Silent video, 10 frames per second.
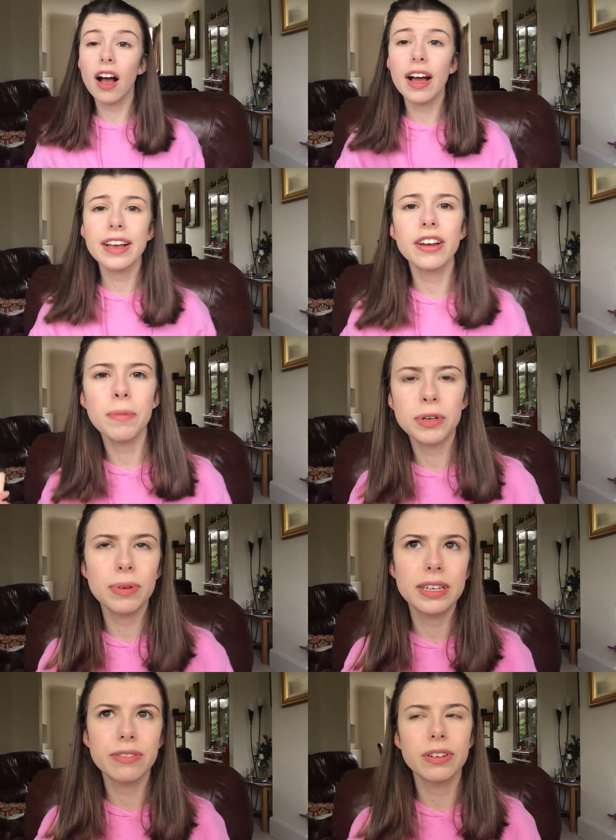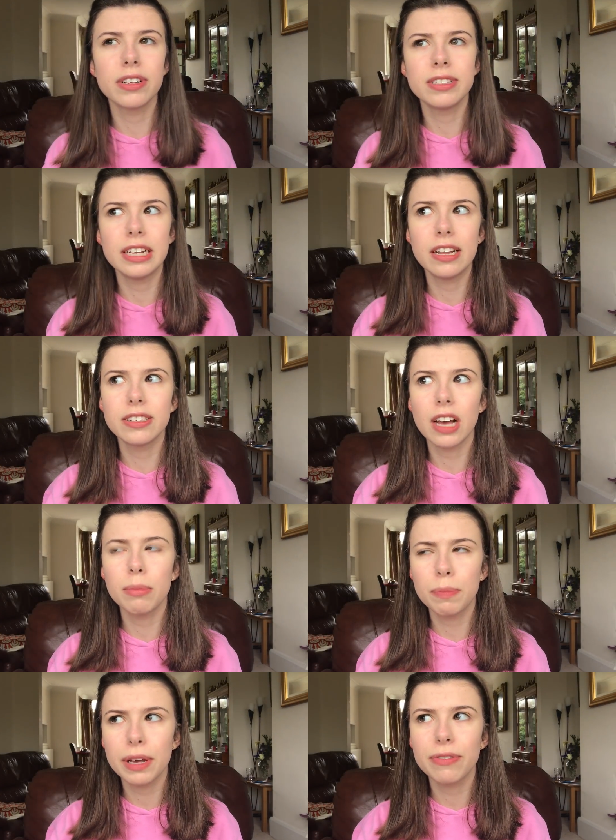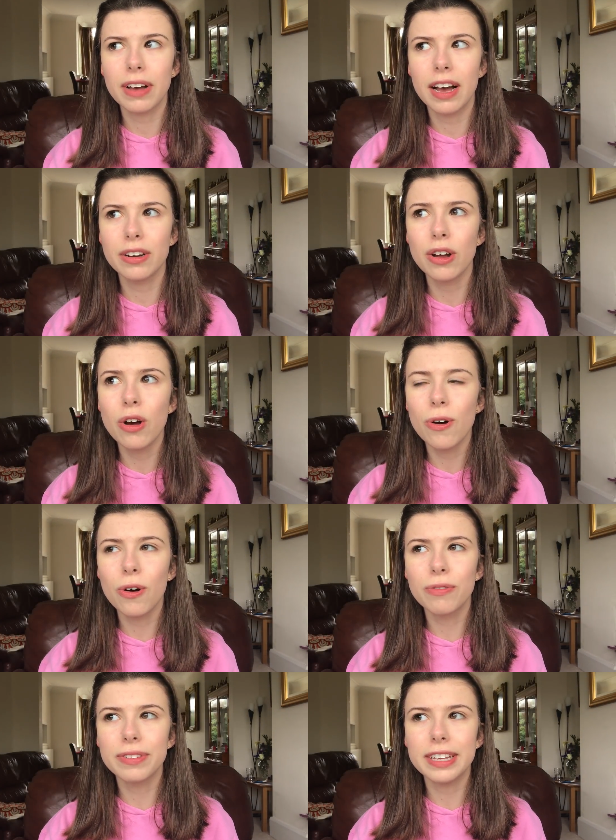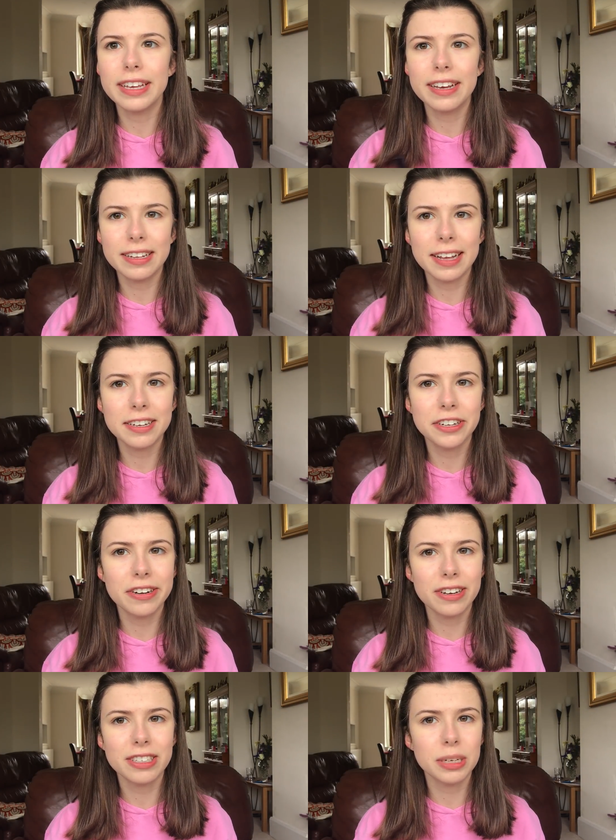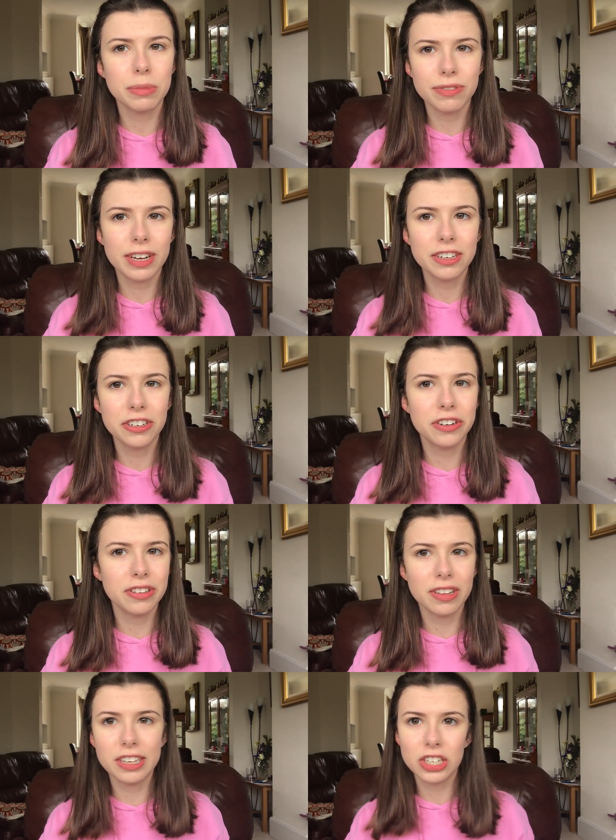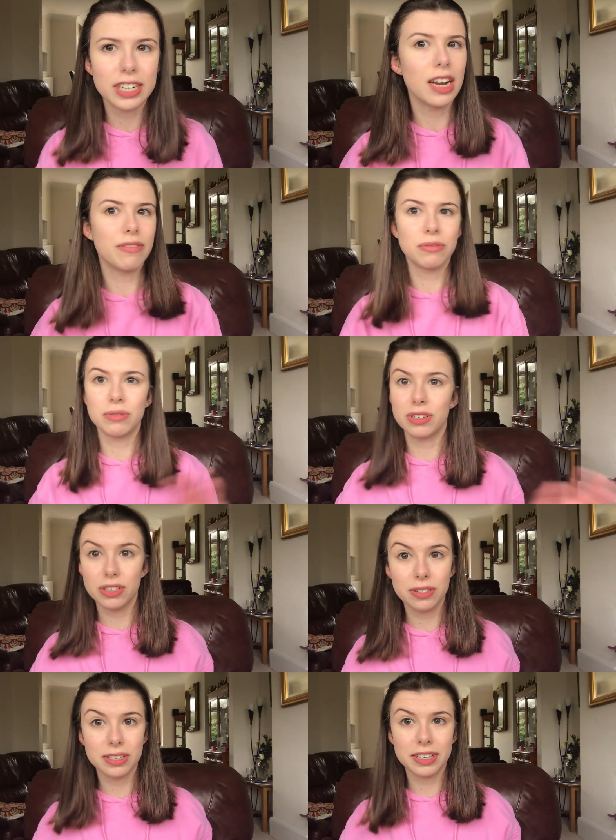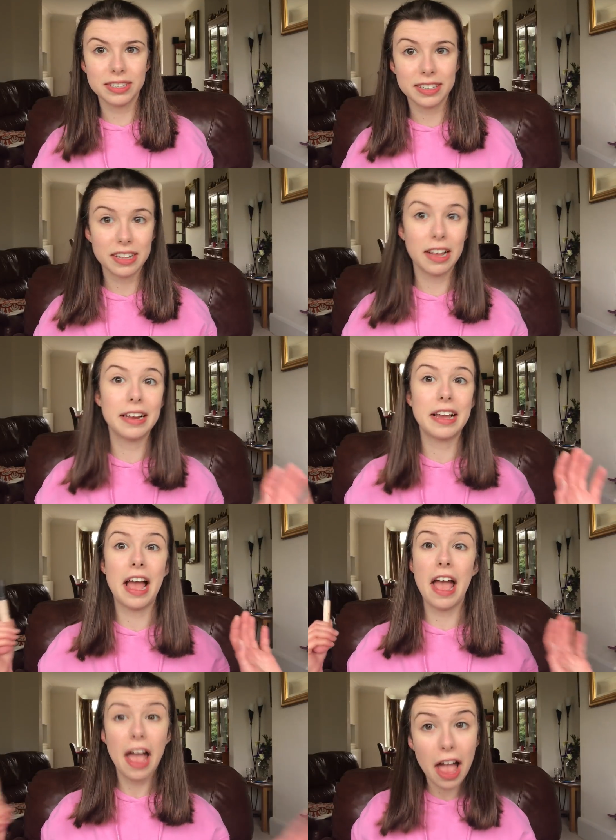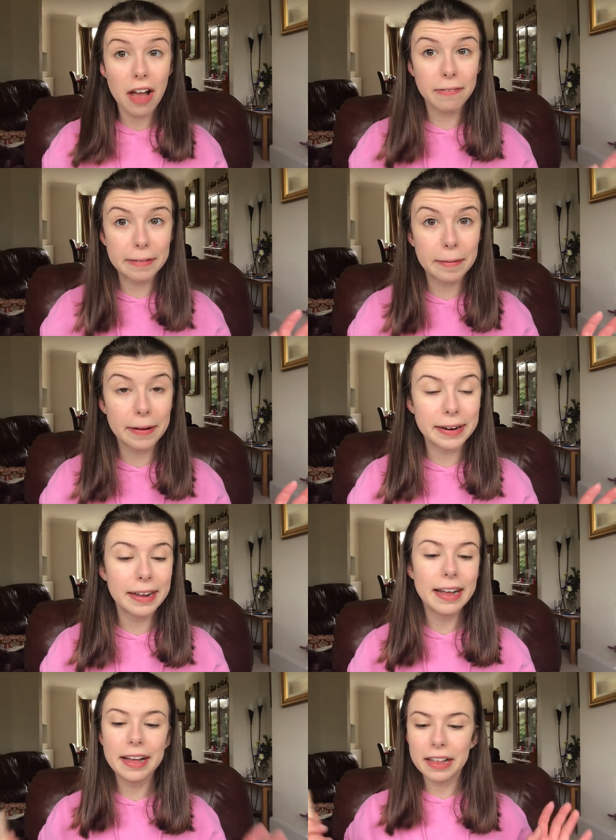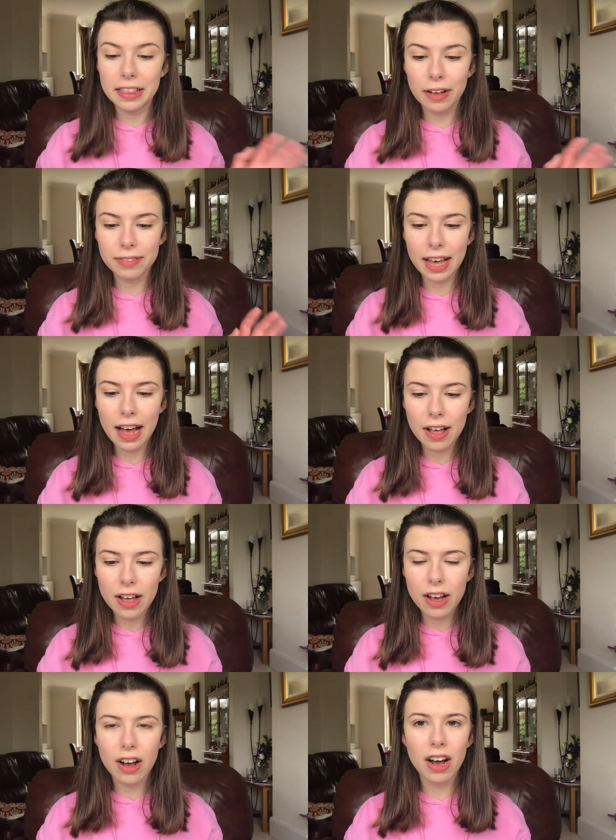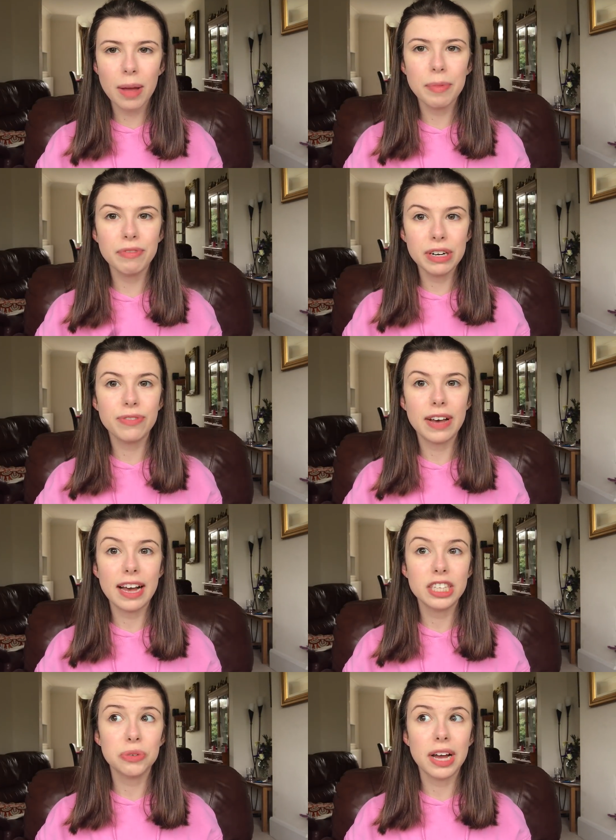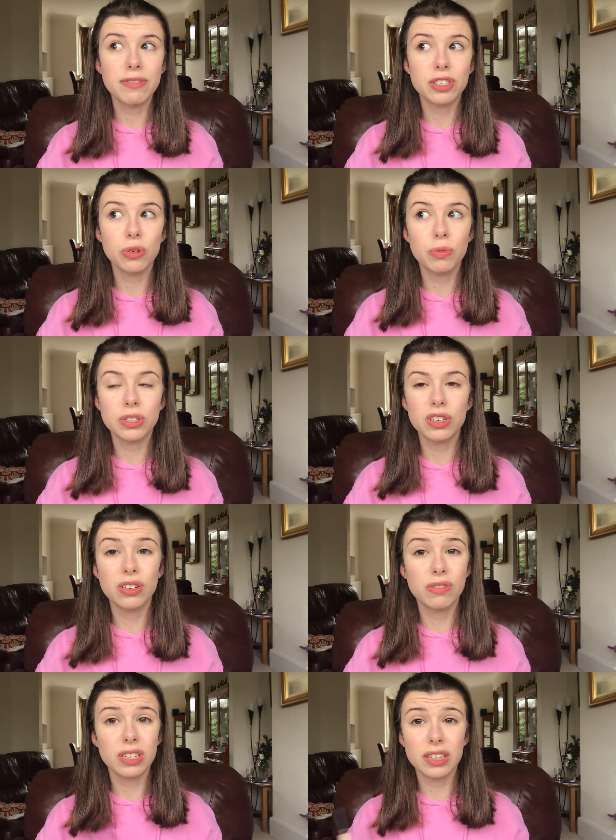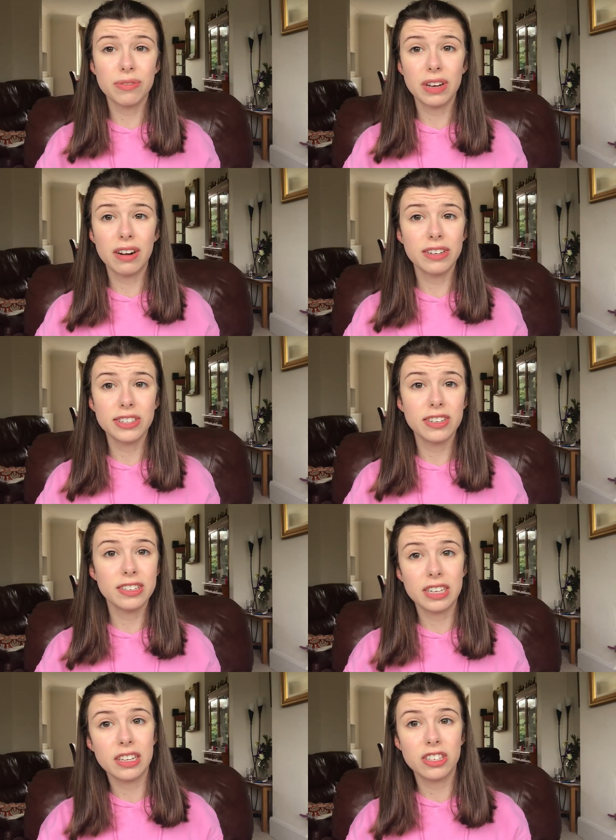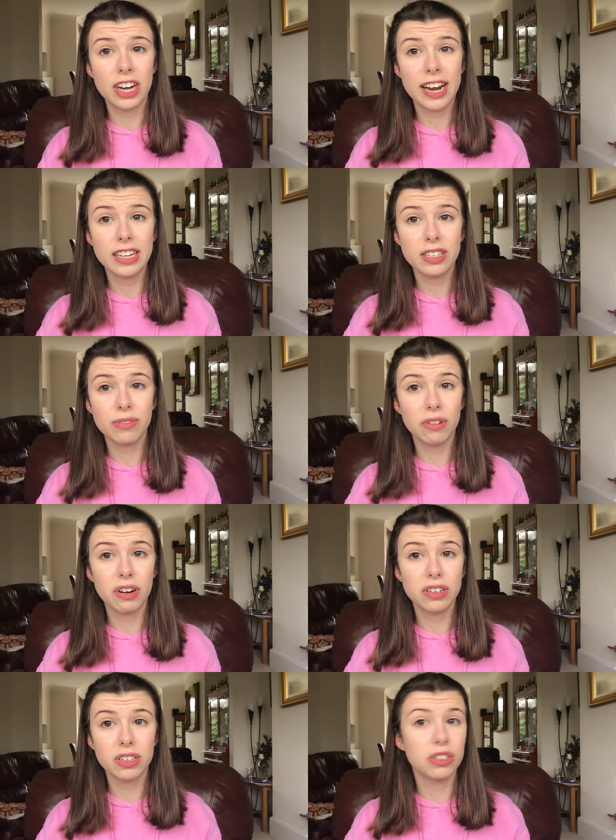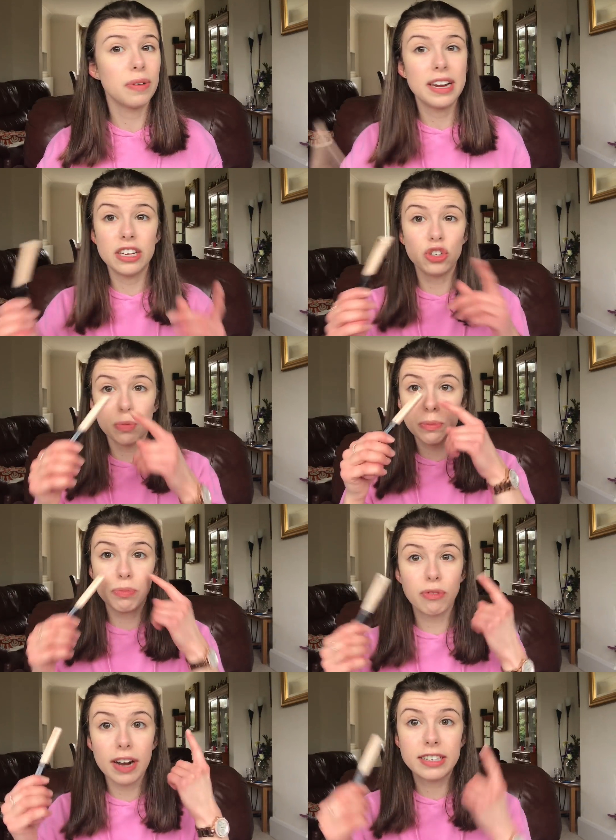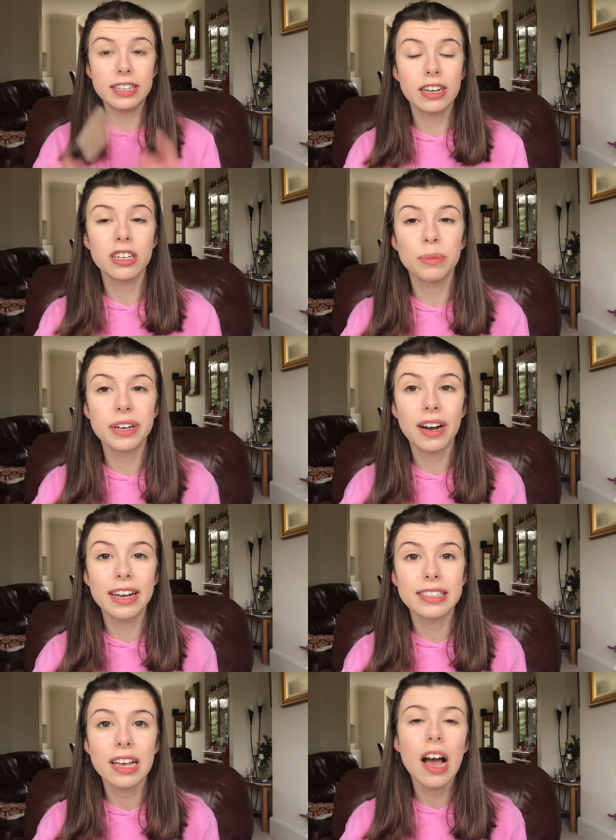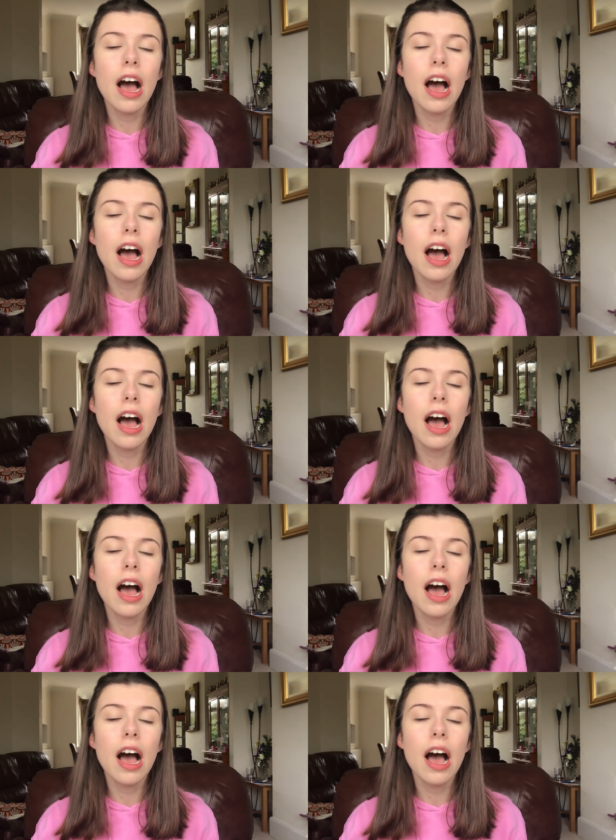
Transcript: I go between different concealers. I'm a big fan of the Collection Lasting Perfection that literally everyone uses, like everyone. Love that. I'm really fair, so I have to always go for like the fairest concealer shades for it to do any job at brightening under my eyes.